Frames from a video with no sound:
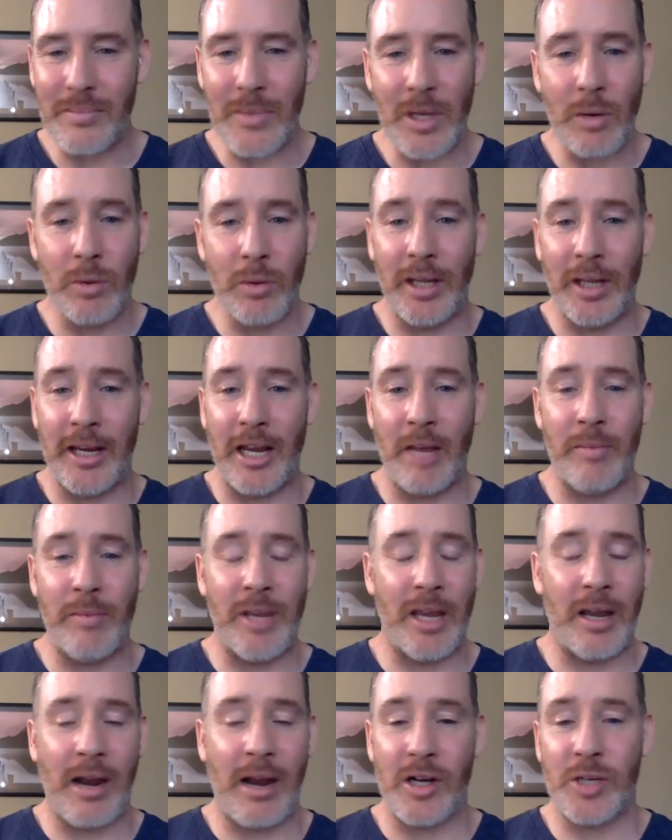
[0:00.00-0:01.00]
With Liam,
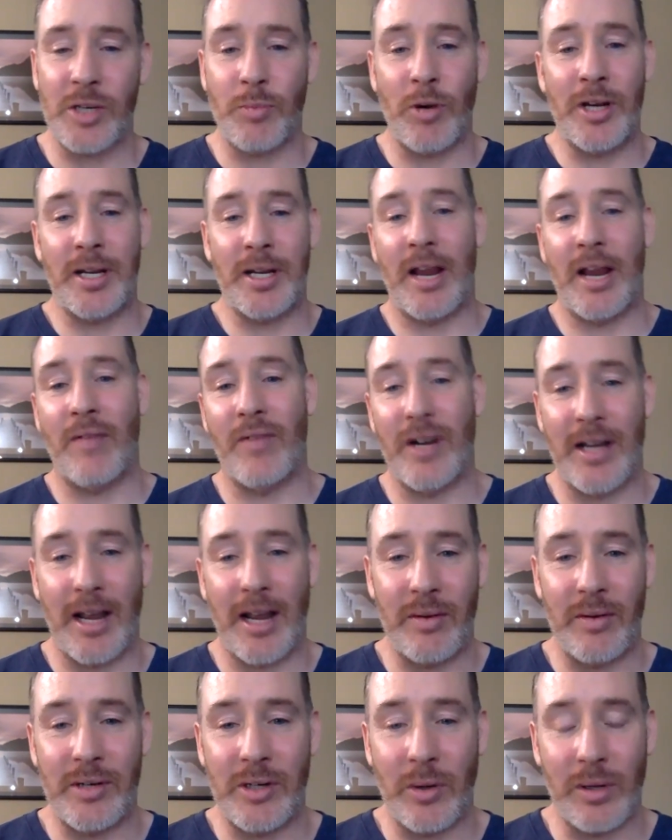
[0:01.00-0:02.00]
he and I are sprinting every day.
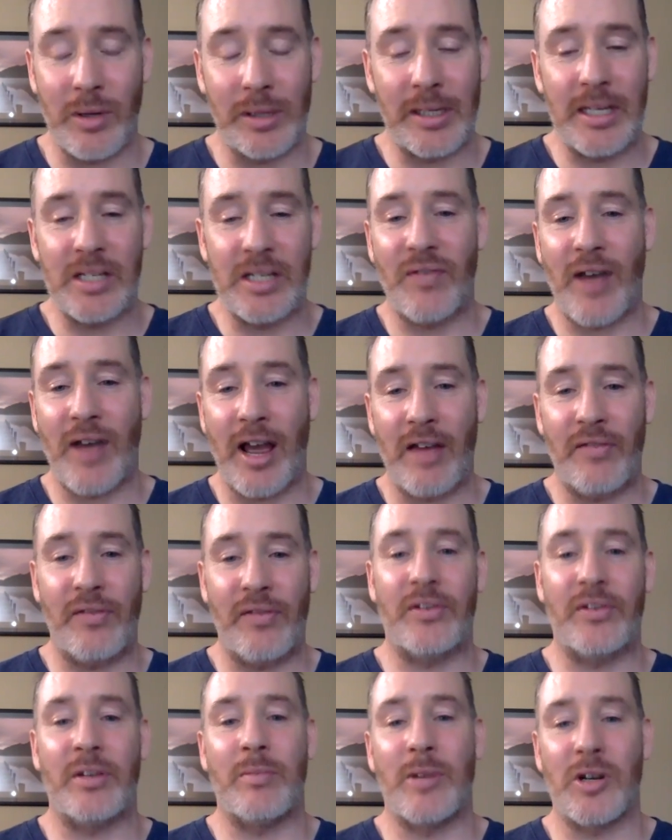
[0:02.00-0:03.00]
We do at least 5
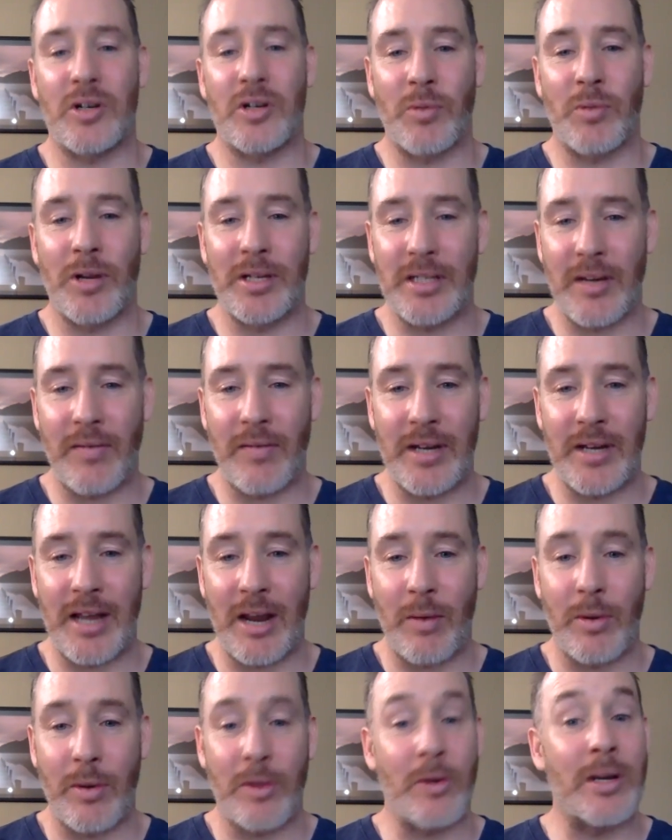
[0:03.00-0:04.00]
50-meter sprints every
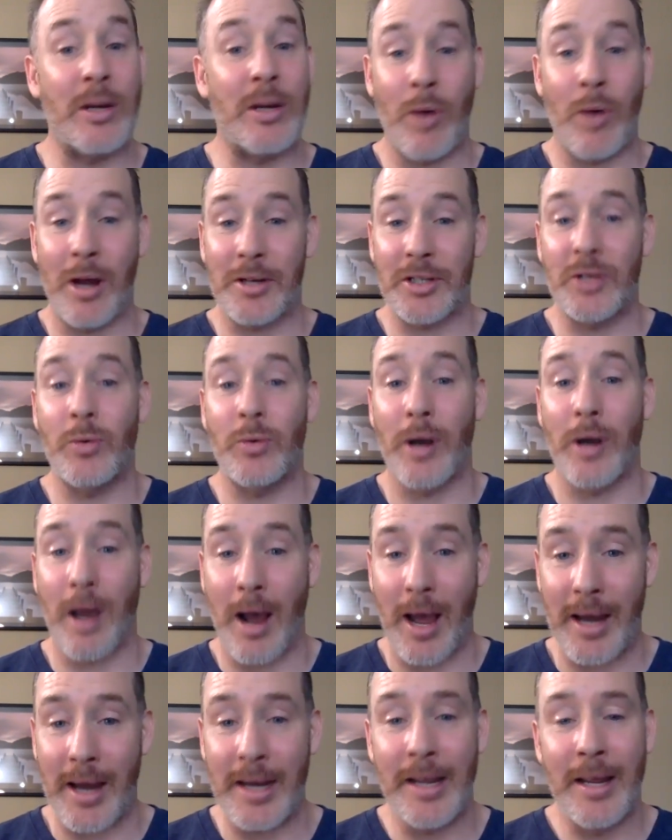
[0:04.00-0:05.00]
day, whether he wants to or
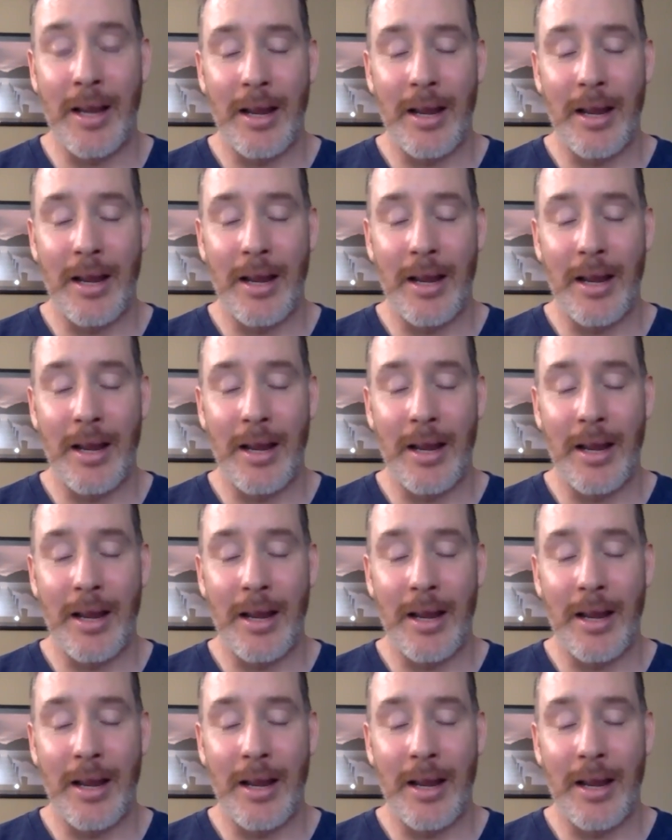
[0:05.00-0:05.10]
not.